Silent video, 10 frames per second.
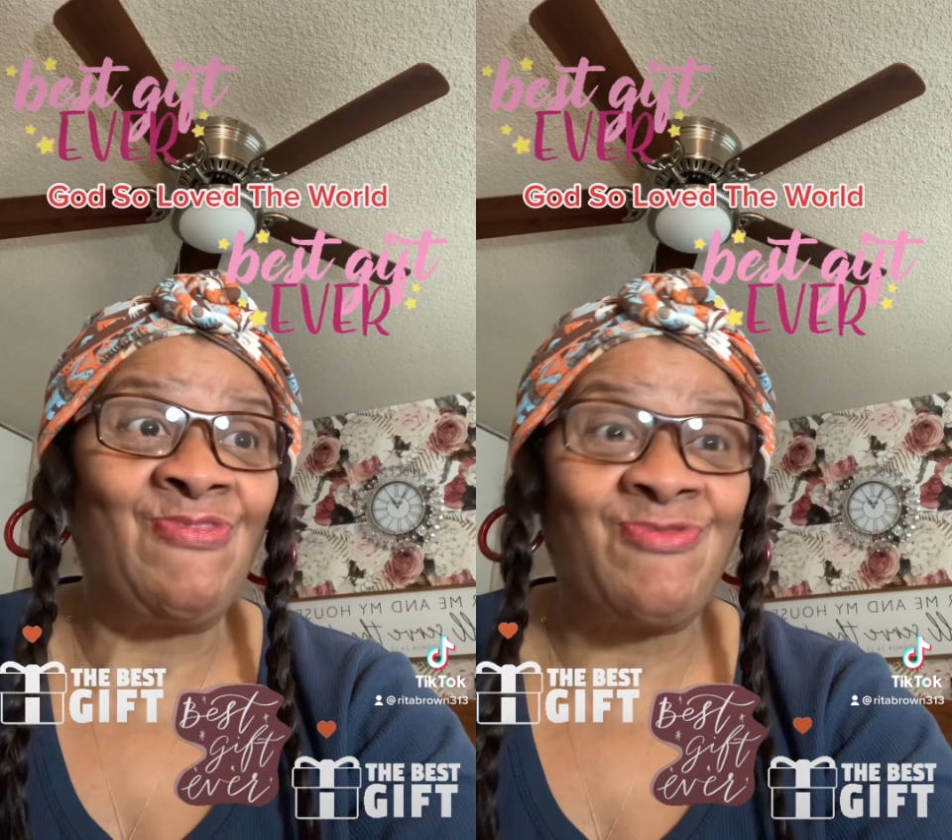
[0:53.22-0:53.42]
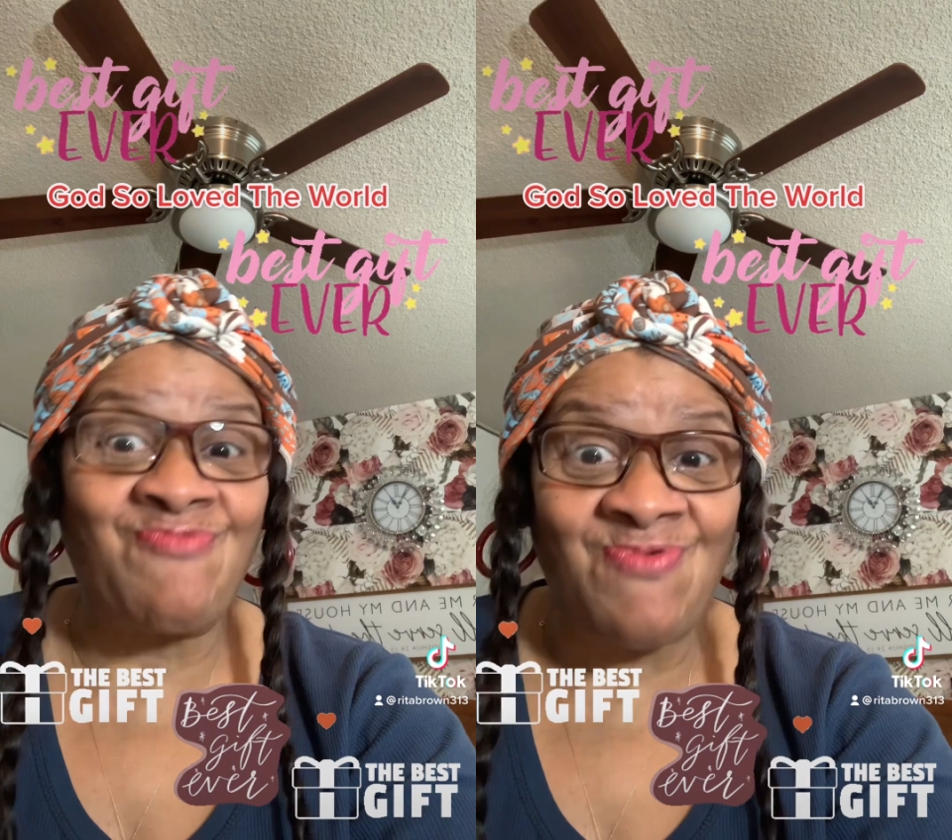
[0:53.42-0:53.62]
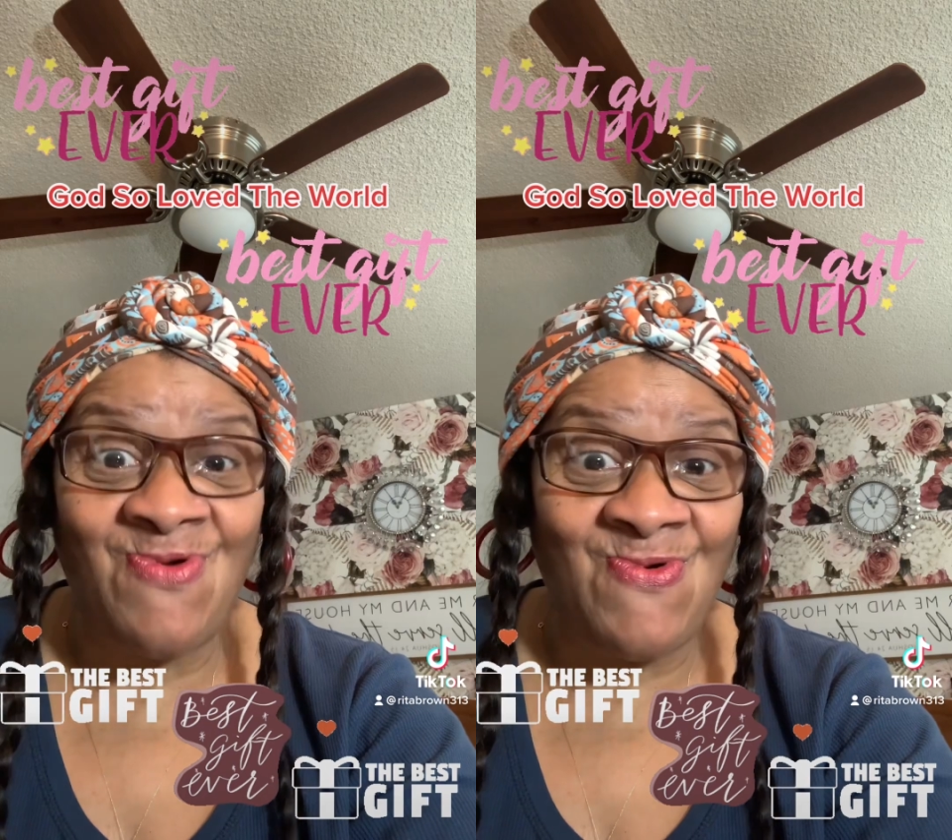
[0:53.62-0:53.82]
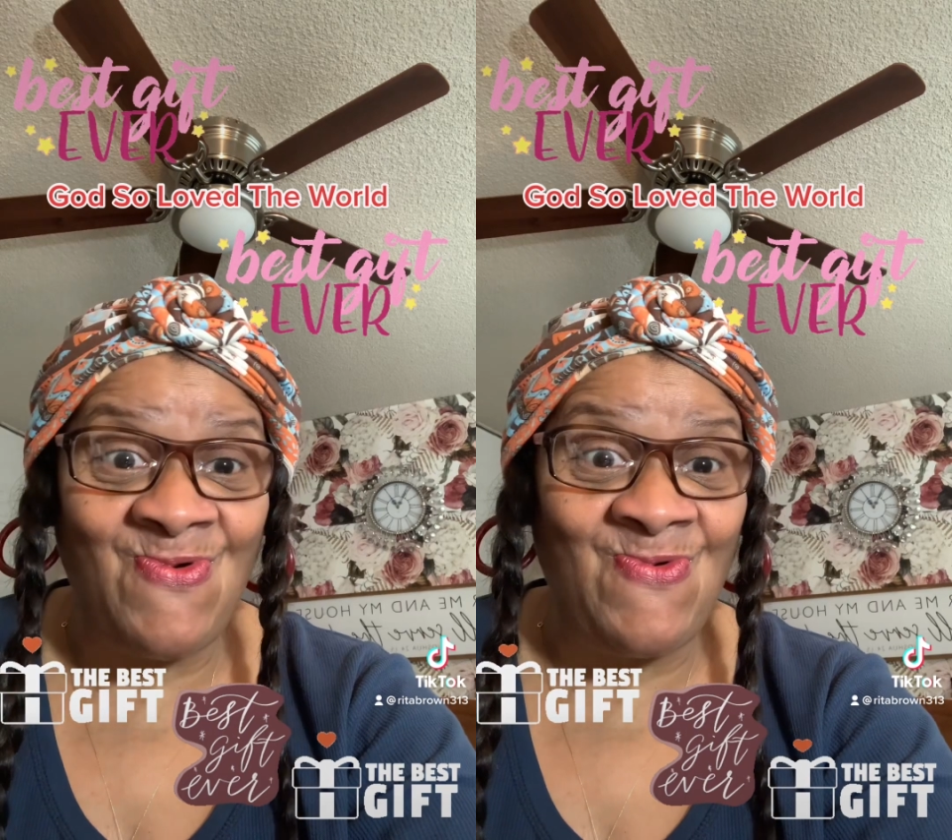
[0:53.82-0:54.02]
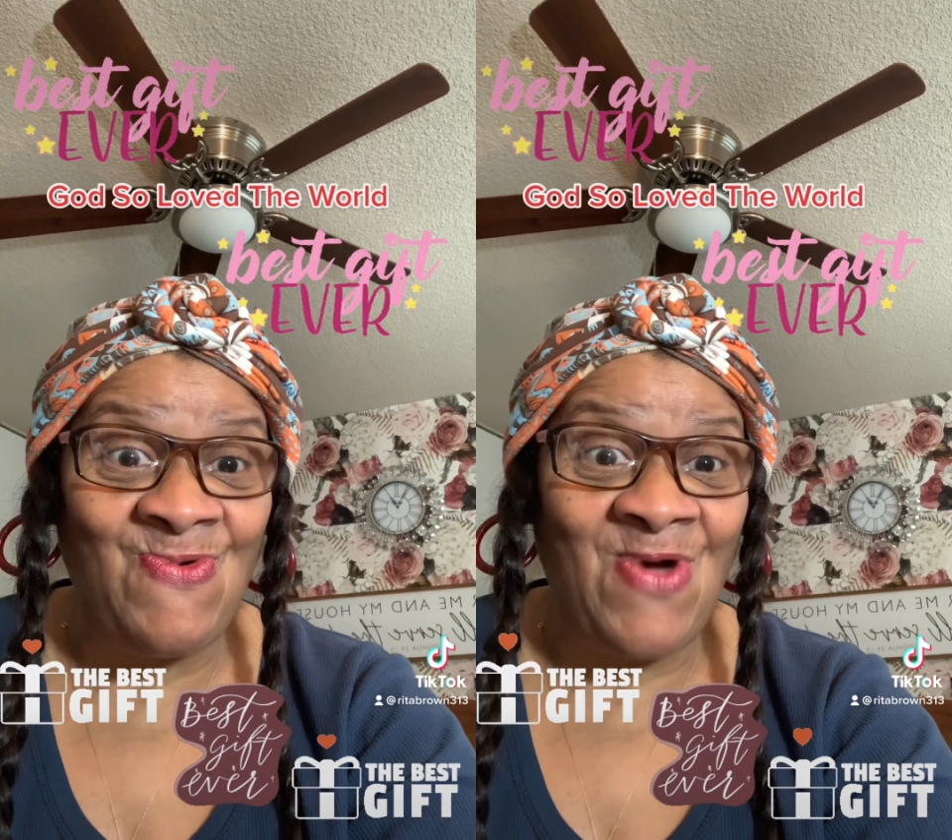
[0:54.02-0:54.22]

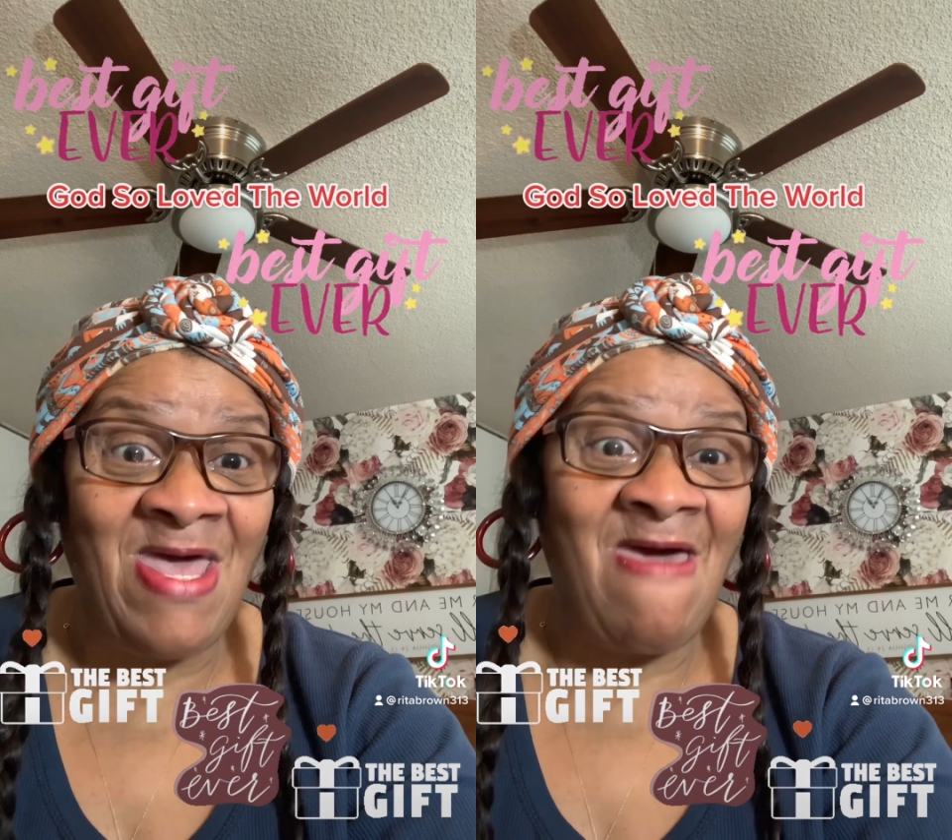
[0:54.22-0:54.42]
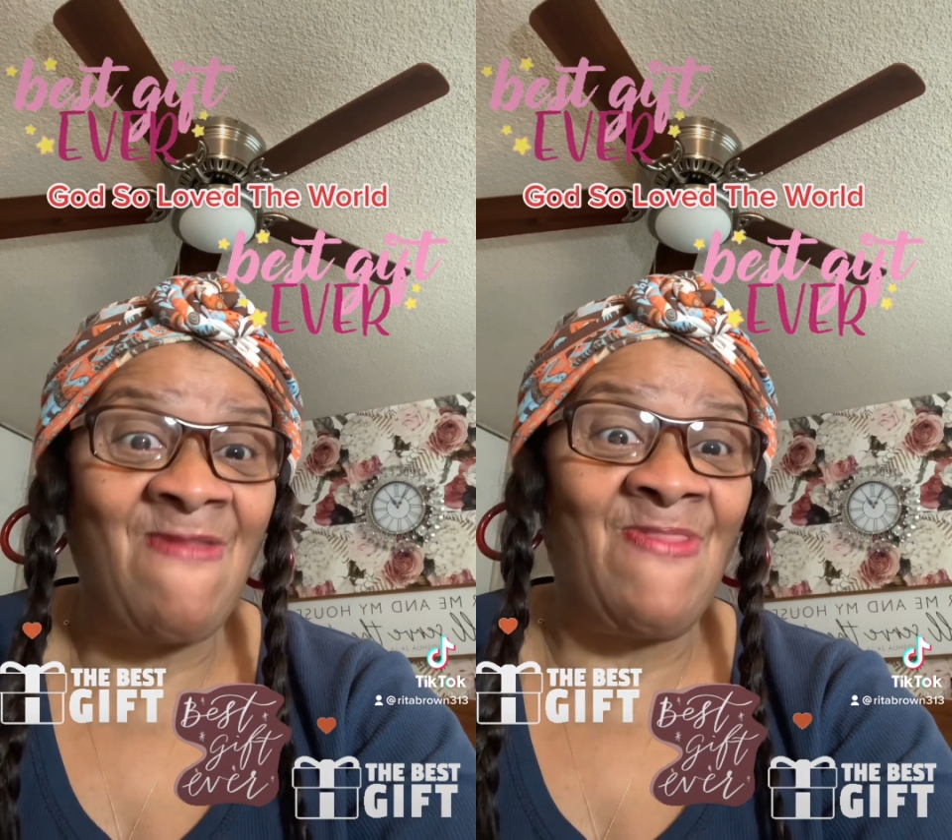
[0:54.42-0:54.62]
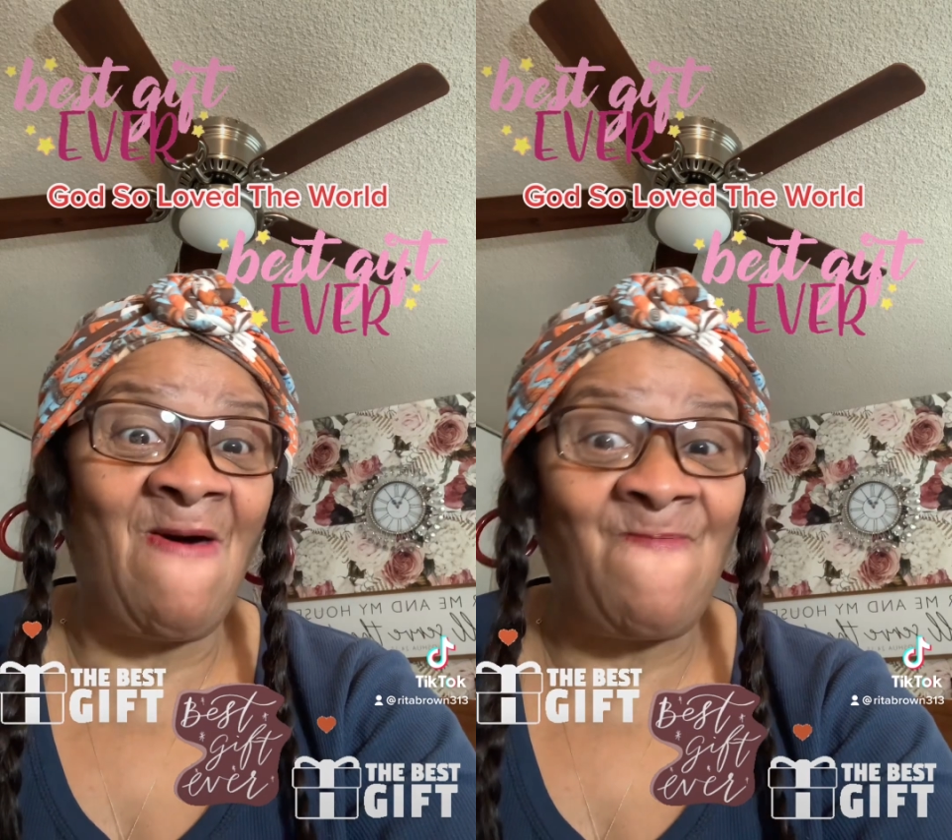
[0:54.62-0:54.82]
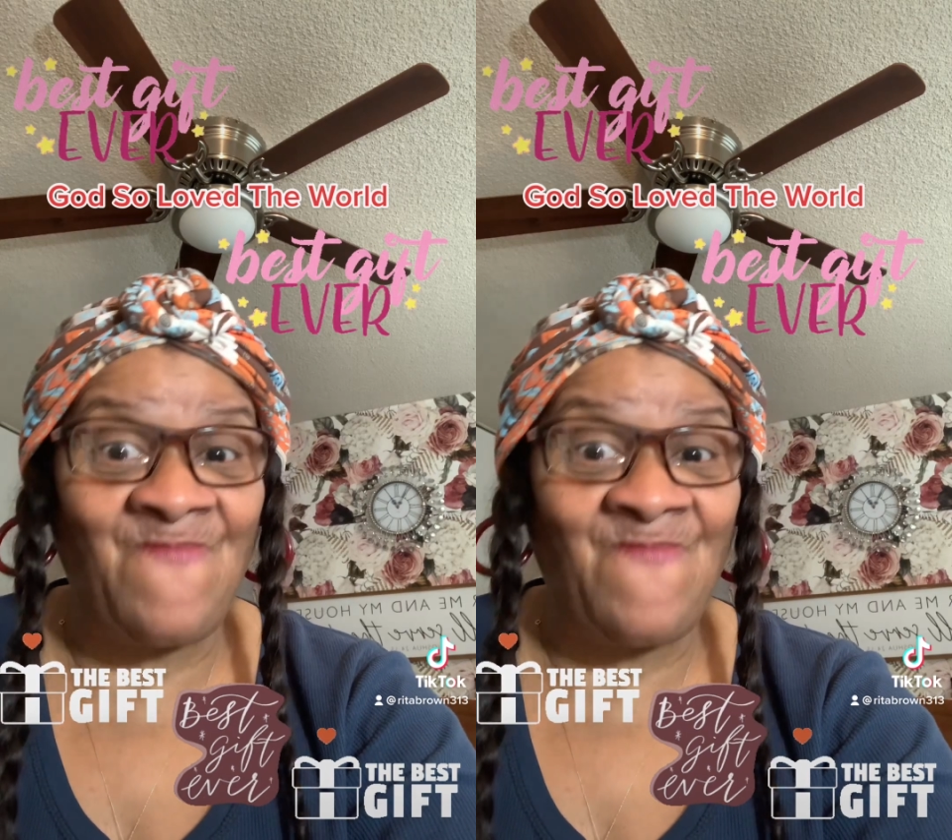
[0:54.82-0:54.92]
through the